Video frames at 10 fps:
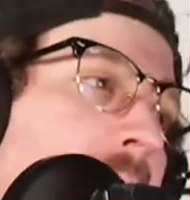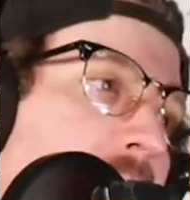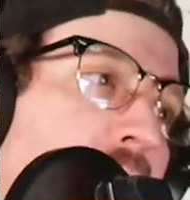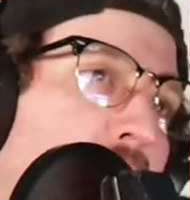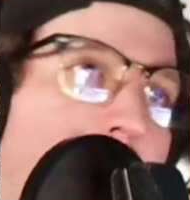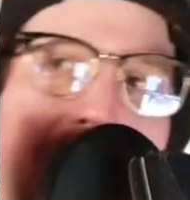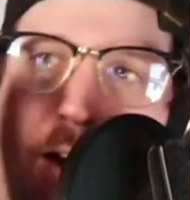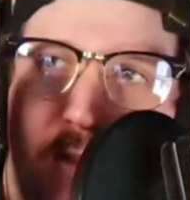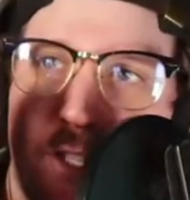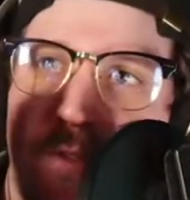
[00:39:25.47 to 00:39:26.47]
So you
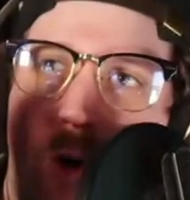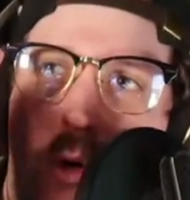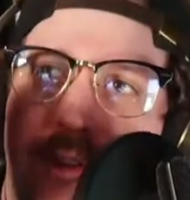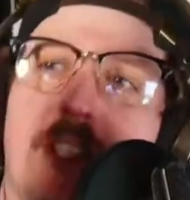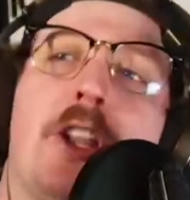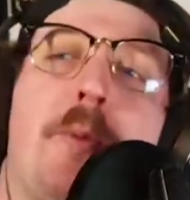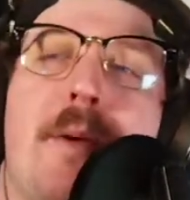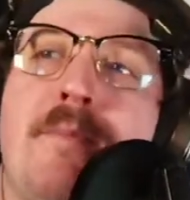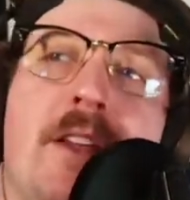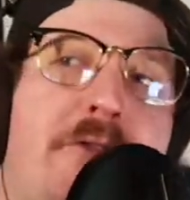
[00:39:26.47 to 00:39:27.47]
have this vocal, it's a little
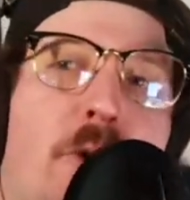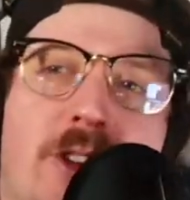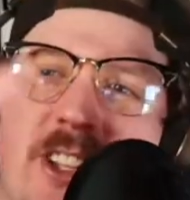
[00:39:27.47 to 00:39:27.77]
bit mid-forward,